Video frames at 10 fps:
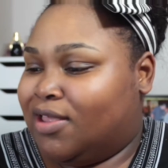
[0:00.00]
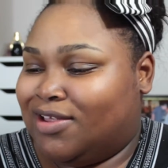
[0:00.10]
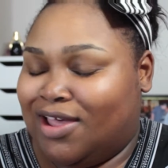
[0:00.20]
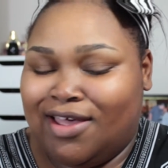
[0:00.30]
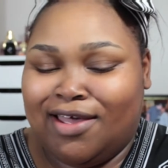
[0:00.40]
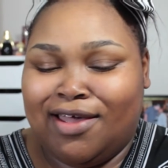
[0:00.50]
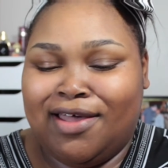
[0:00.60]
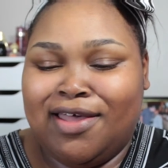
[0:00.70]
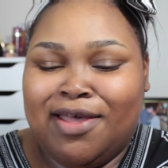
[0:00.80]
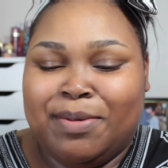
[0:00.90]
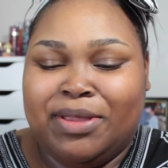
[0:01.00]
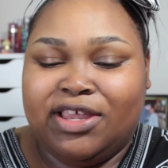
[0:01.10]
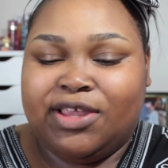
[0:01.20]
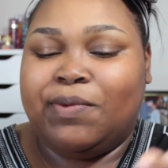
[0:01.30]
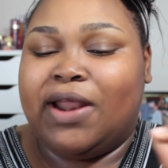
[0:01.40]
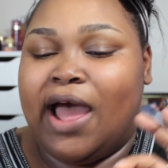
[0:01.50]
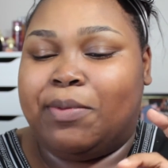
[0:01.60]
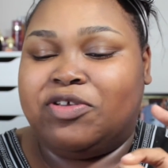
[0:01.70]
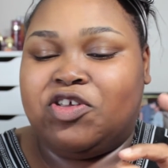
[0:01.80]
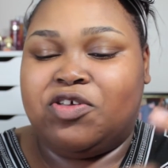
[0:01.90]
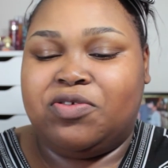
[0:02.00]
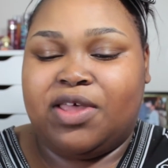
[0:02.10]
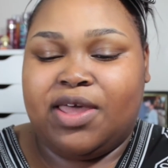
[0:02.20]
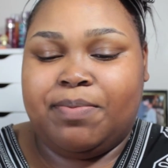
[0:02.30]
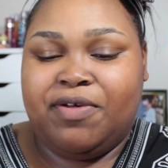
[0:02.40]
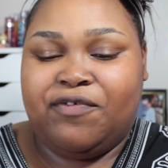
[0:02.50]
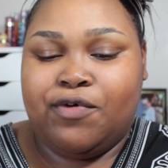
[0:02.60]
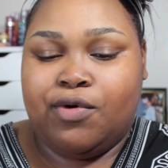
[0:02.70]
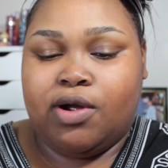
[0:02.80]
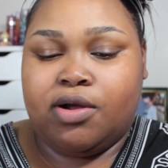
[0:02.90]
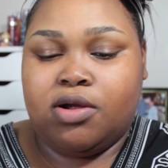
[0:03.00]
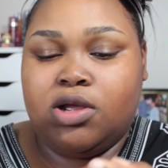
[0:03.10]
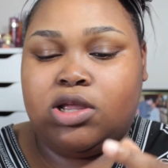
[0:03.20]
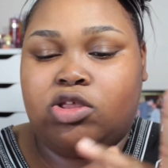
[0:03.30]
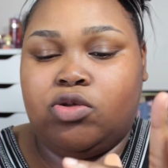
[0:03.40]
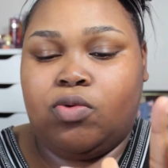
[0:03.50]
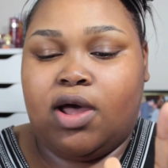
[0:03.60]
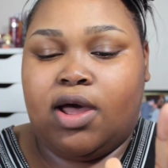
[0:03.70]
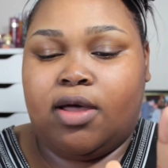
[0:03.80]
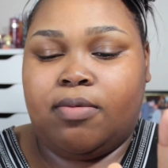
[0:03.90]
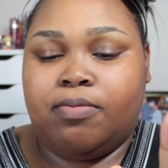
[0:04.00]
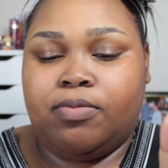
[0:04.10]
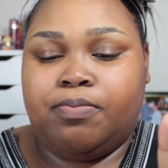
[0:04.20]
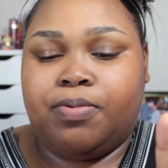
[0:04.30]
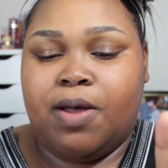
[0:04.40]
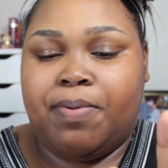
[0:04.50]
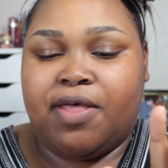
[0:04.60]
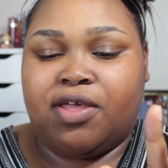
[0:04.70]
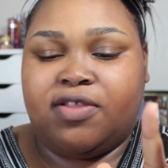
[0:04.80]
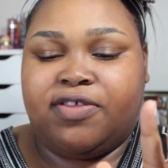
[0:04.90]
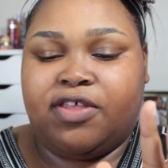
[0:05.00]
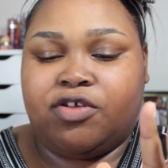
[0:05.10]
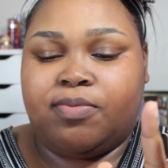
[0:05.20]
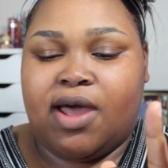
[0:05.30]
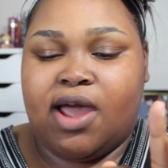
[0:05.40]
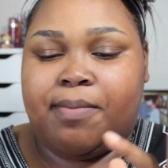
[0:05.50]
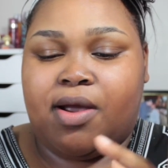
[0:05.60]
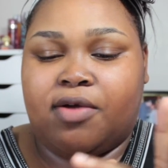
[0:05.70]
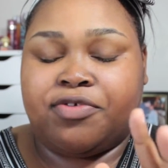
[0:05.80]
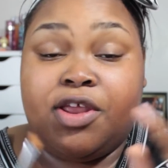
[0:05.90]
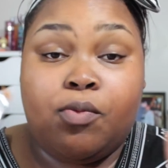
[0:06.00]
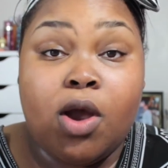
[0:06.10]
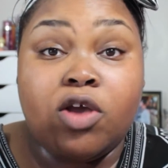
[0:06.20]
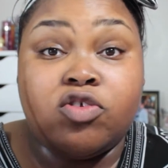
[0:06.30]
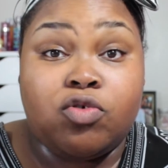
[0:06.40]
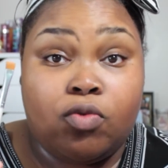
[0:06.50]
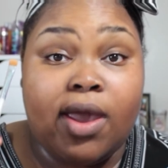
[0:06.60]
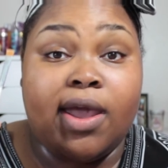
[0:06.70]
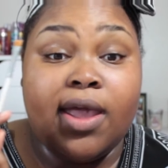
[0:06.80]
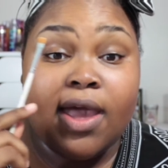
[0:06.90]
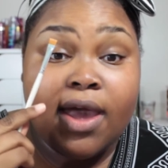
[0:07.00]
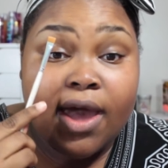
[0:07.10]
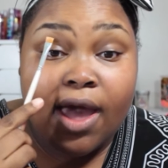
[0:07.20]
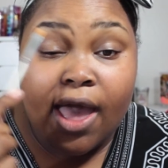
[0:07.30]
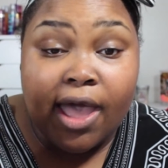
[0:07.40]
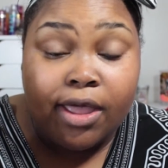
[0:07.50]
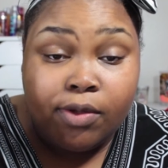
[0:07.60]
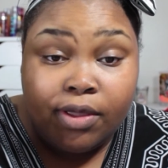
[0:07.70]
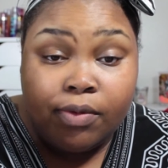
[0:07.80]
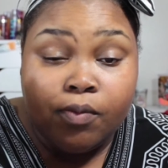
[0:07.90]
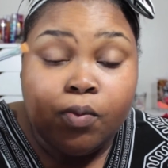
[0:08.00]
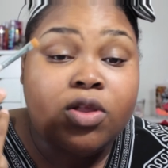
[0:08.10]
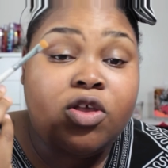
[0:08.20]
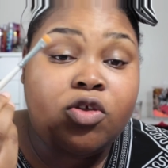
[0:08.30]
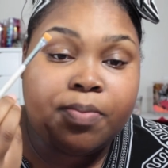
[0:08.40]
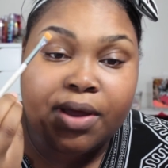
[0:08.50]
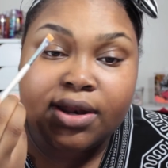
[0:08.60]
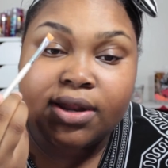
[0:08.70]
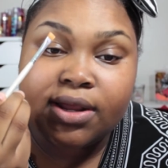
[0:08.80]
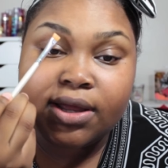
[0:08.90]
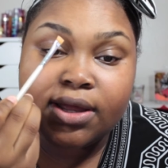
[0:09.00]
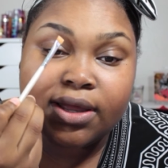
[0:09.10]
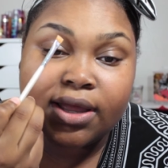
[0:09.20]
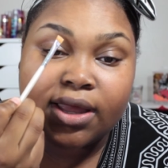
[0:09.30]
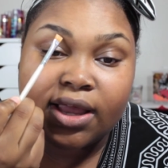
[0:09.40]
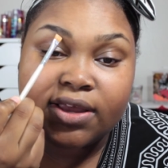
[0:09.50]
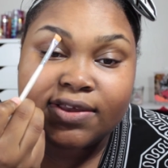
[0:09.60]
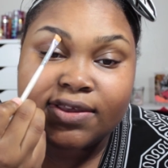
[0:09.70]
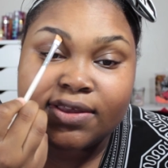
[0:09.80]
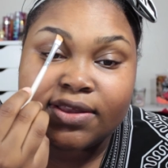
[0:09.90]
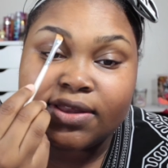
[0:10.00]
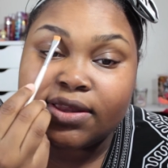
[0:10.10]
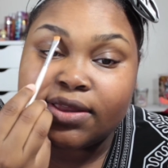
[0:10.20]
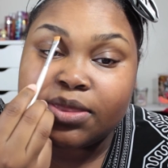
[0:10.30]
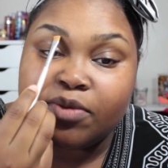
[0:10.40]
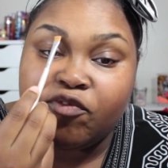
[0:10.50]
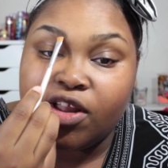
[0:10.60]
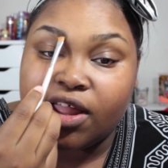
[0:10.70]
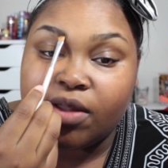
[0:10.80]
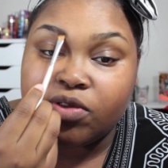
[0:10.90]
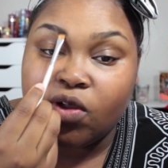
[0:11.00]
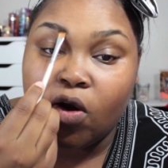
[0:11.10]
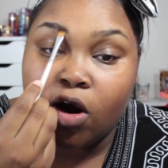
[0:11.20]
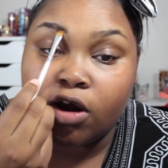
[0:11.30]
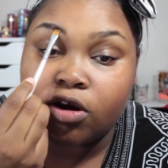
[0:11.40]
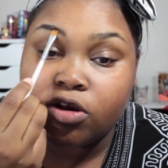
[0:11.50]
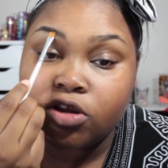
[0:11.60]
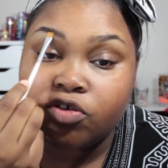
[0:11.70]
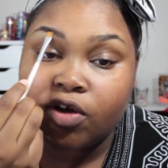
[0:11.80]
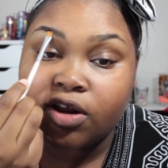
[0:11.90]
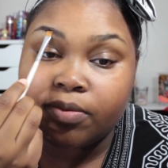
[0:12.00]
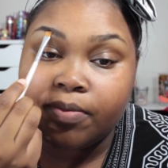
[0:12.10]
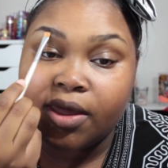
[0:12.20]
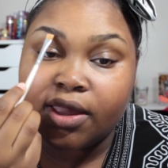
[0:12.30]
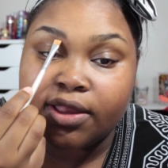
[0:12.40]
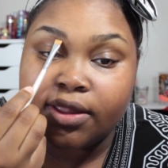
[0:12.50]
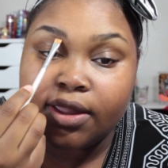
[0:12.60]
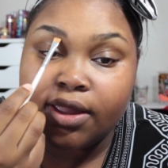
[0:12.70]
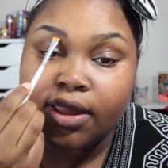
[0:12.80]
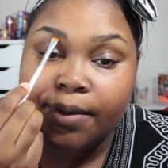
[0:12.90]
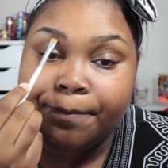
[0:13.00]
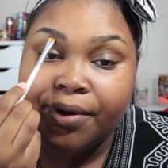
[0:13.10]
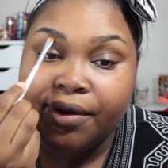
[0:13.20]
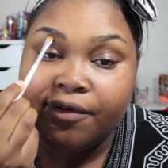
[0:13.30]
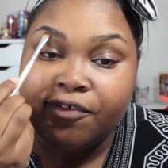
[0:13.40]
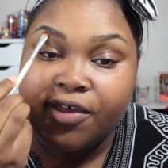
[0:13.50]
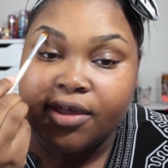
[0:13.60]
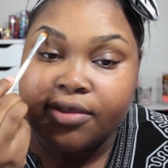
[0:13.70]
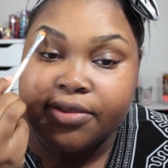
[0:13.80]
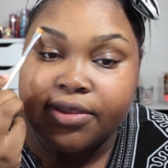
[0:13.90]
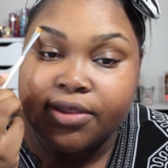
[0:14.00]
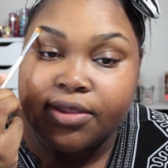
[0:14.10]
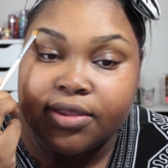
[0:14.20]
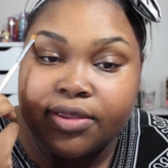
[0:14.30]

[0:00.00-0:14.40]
But this is what I was using before to apply the concealer to my eyebrows. And it works great. I would use it, but I just felt like it was harder to try to make it perfect